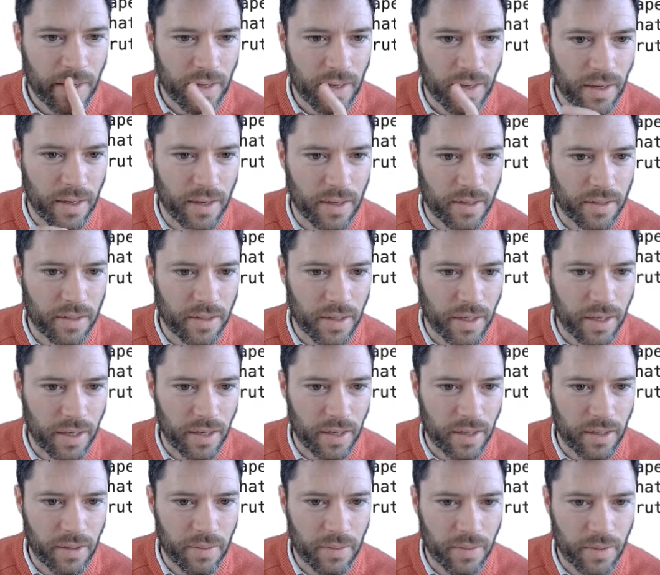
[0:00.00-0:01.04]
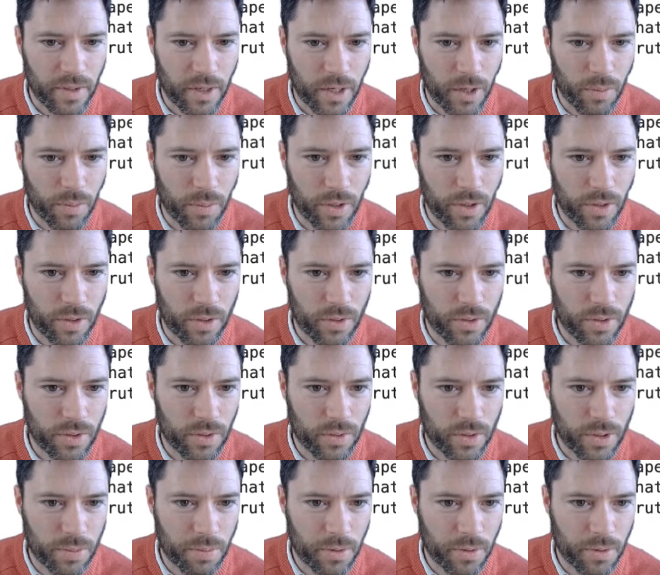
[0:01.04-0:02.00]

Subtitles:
And here we go. So it's